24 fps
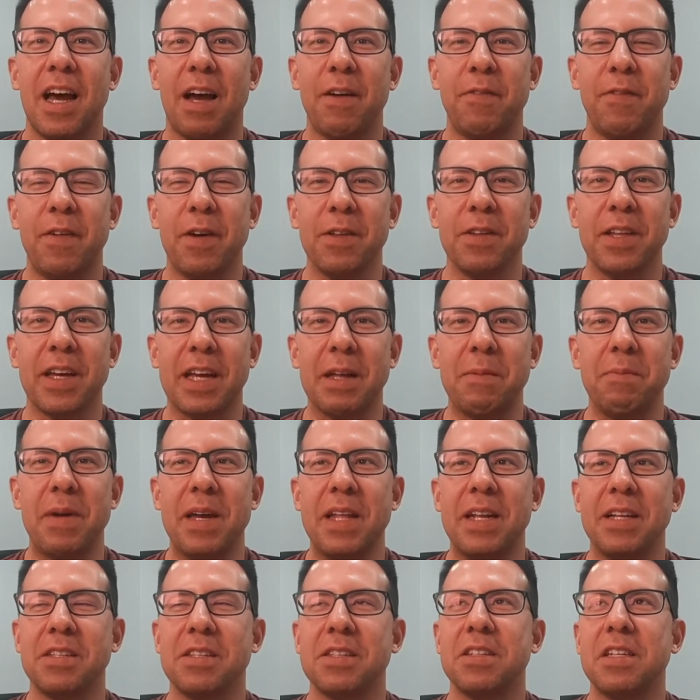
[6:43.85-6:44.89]
I felt like it
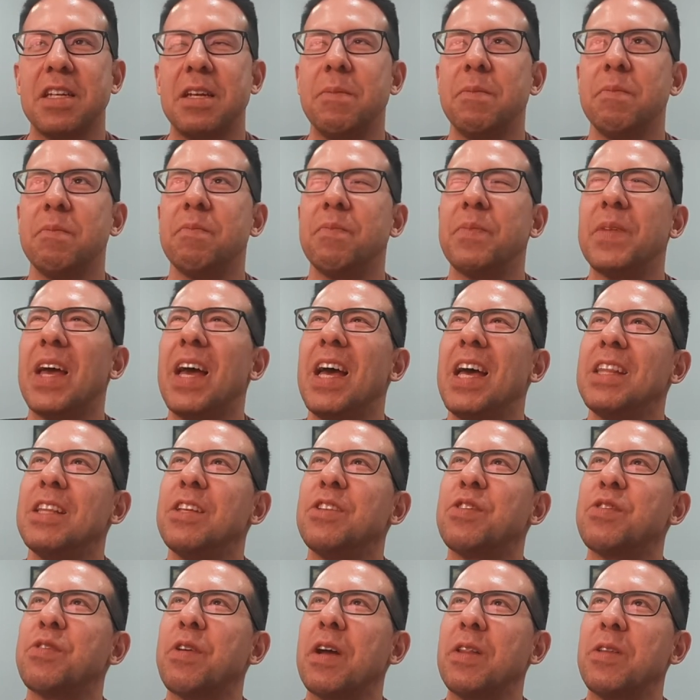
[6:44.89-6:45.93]
made it seem
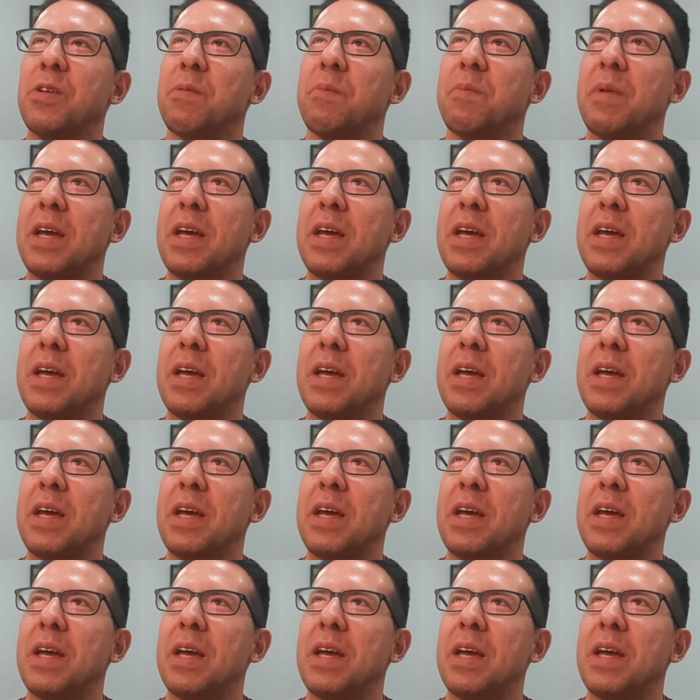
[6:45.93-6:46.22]
the trailer